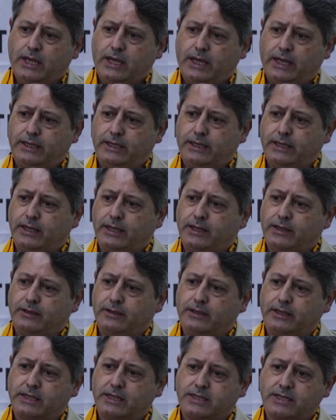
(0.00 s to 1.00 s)
And
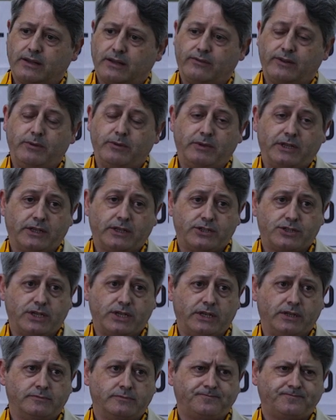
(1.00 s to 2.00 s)
then the self-limiting
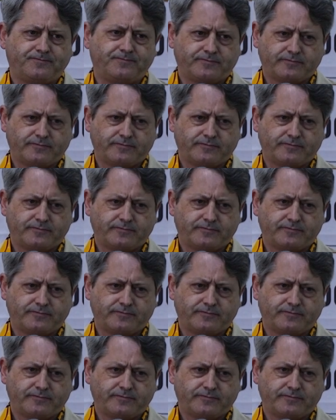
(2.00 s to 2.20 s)
gene